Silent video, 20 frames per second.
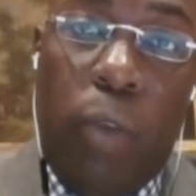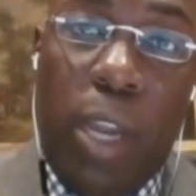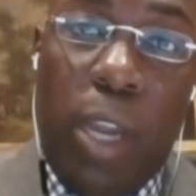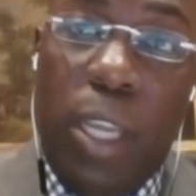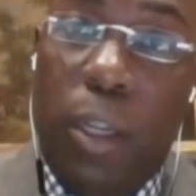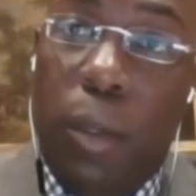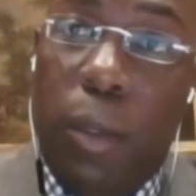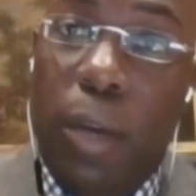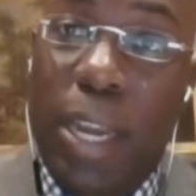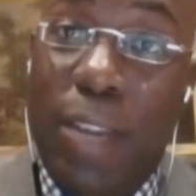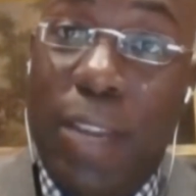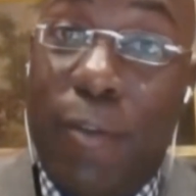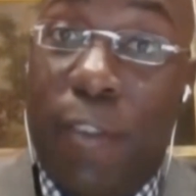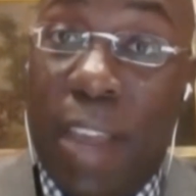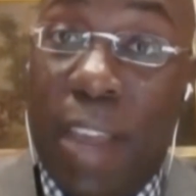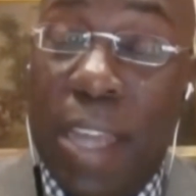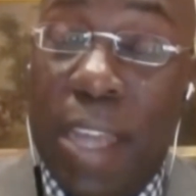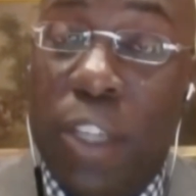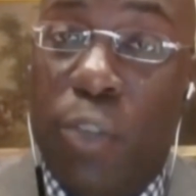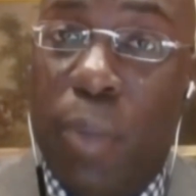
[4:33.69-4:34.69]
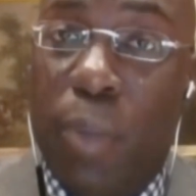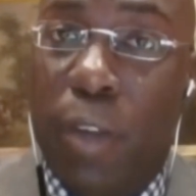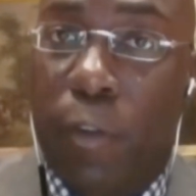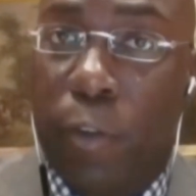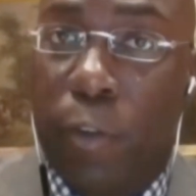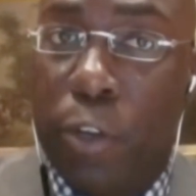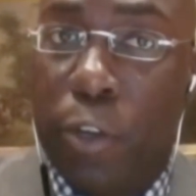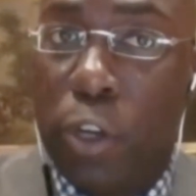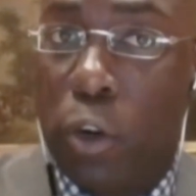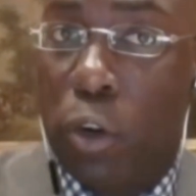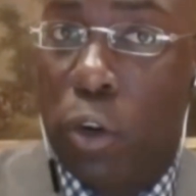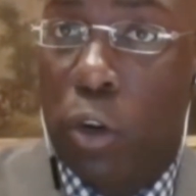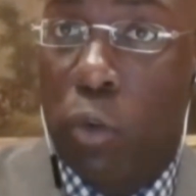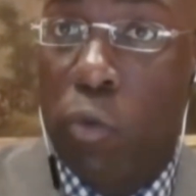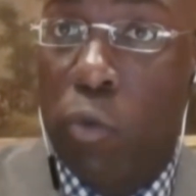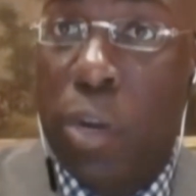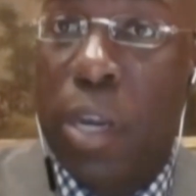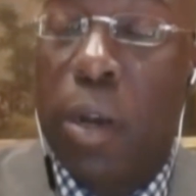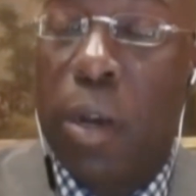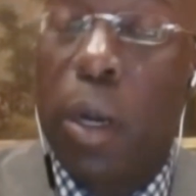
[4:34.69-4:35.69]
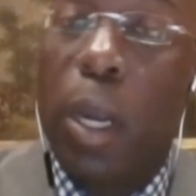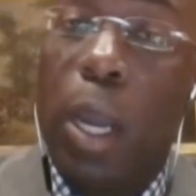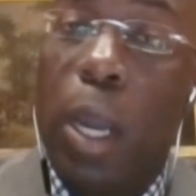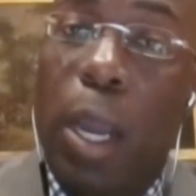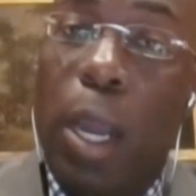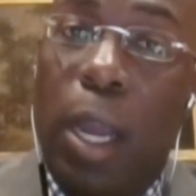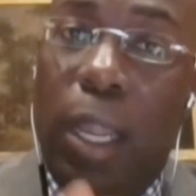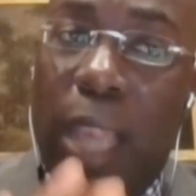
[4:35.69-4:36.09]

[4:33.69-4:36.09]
regular advancement for your career.